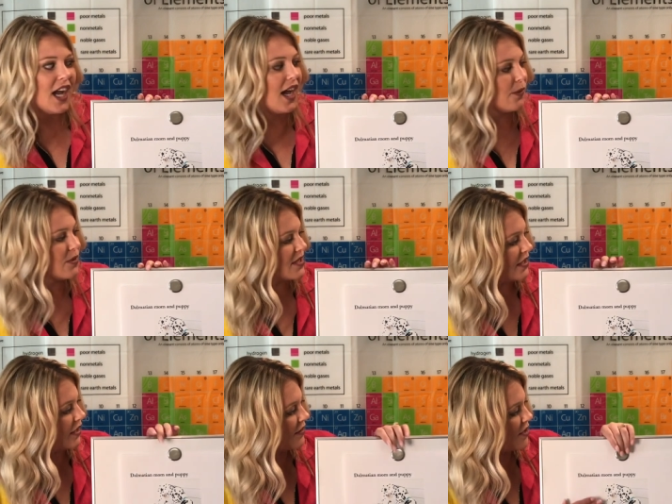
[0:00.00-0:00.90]
I was
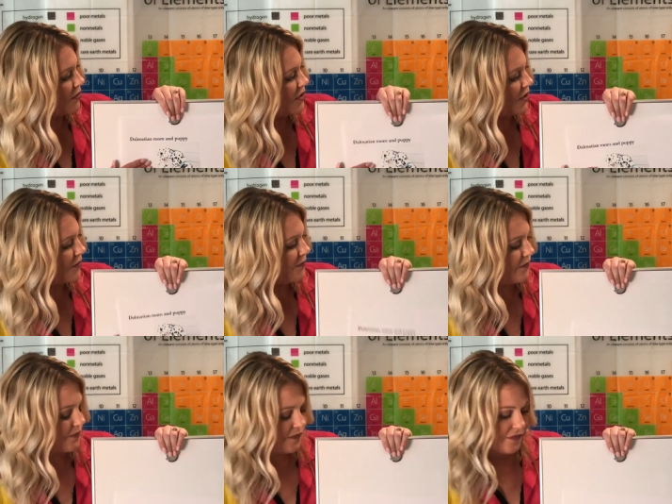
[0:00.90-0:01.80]
thinking so too.
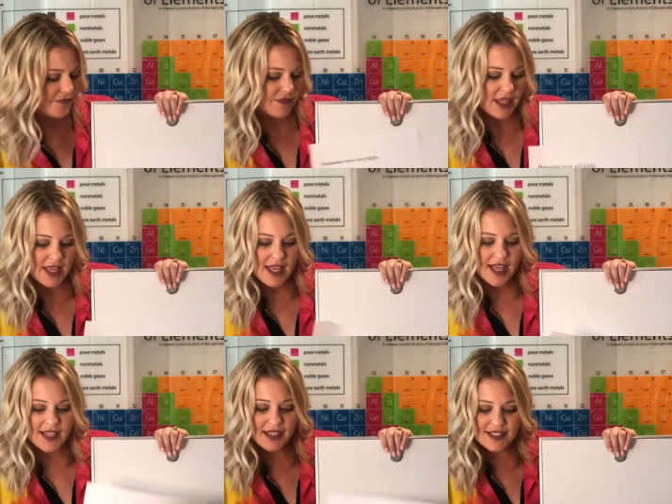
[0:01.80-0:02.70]

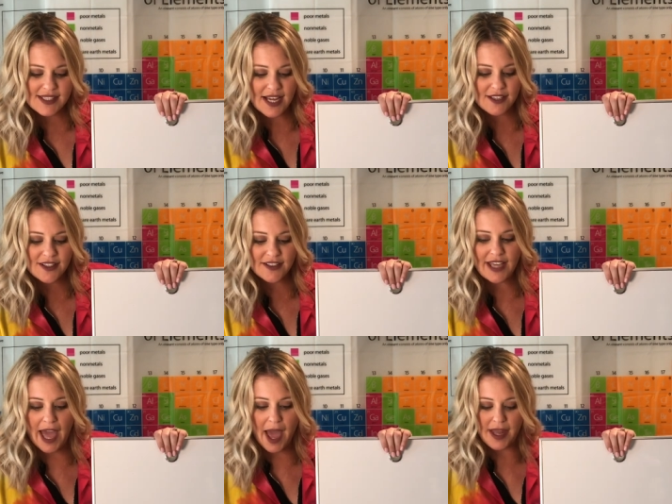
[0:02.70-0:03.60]
Let's take a look
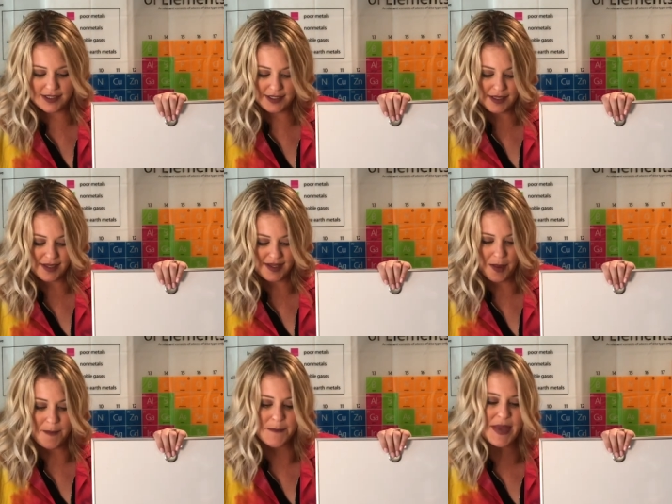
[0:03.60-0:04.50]
at
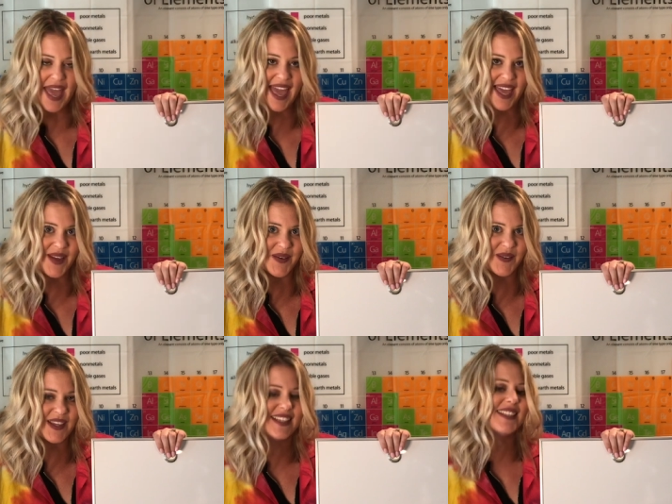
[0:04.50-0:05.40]

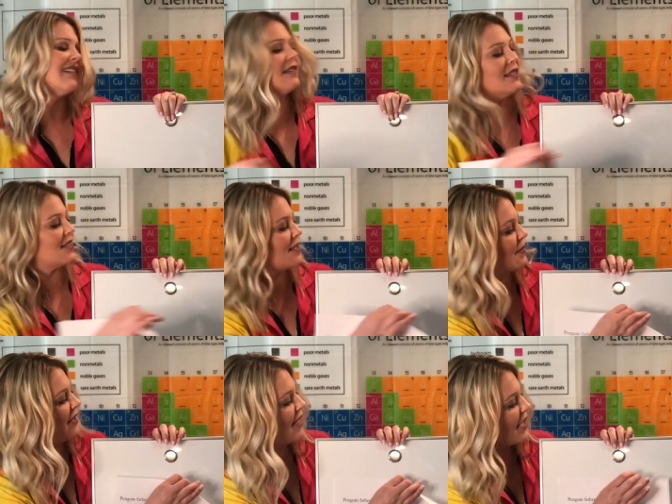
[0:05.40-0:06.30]
penguins. Does
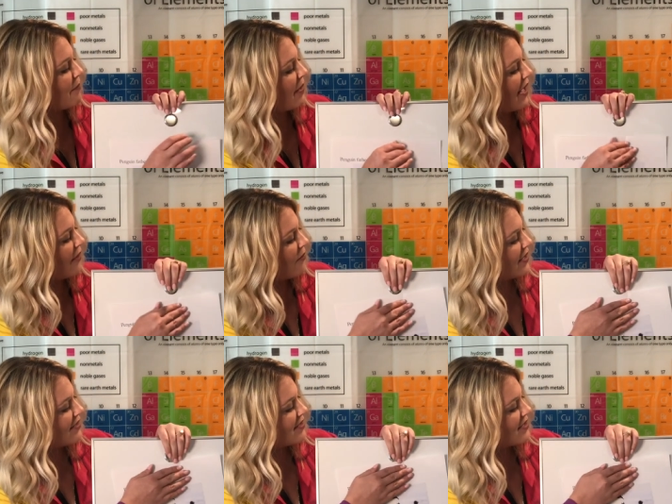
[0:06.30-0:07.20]
anybody like
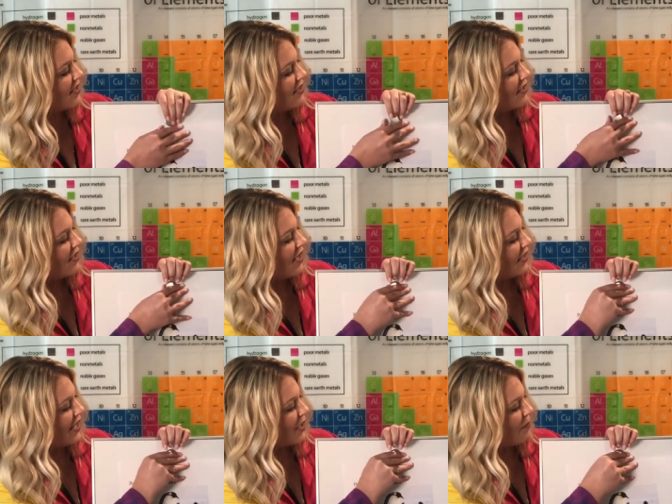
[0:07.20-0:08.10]
penguins? I
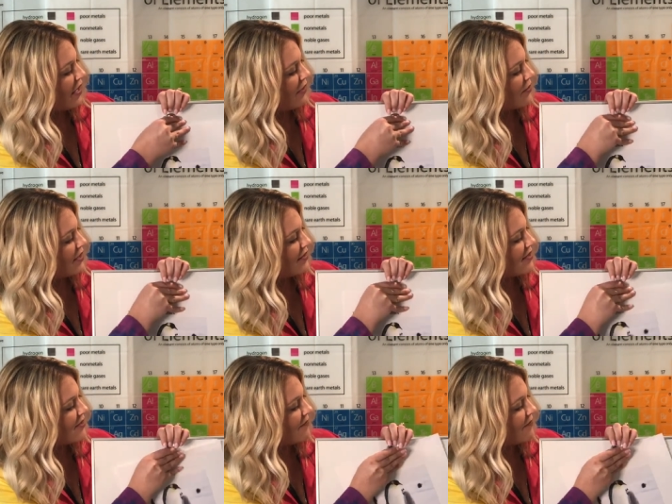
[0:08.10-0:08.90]
like penguins.